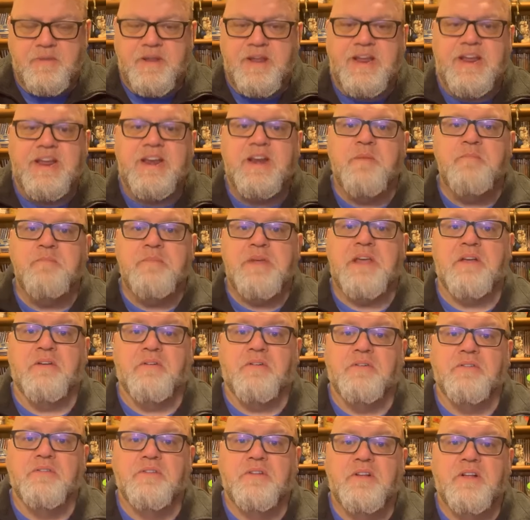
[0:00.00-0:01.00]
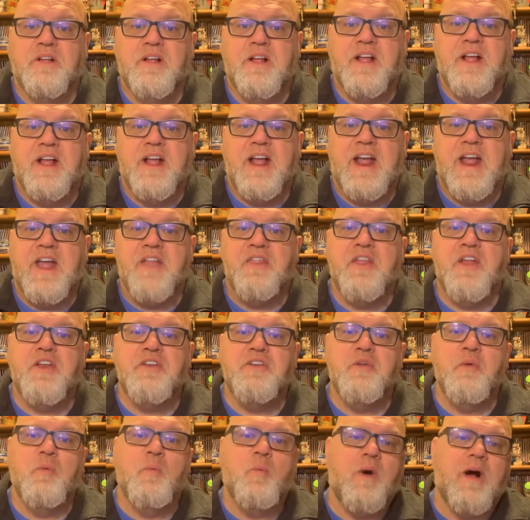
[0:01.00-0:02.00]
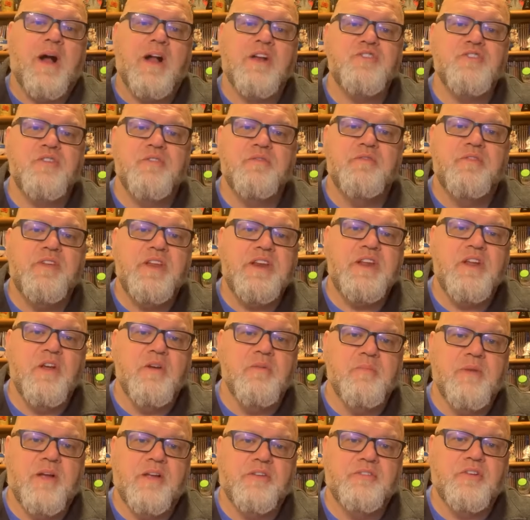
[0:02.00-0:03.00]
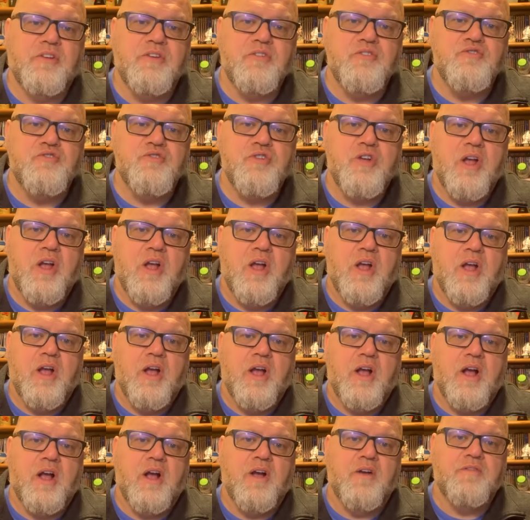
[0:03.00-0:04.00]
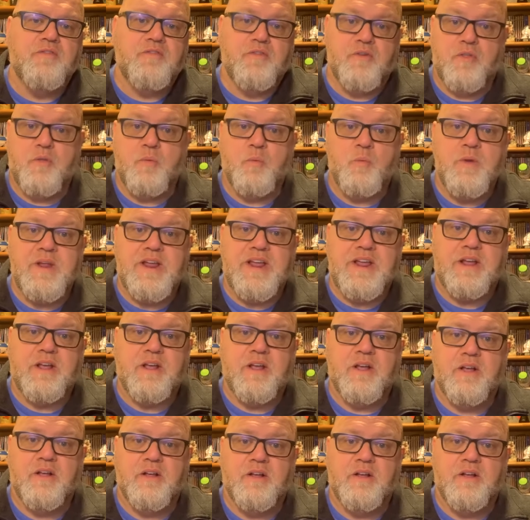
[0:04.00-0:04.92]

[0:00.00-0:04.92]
eat a meal and then you watch a video message uh, for the week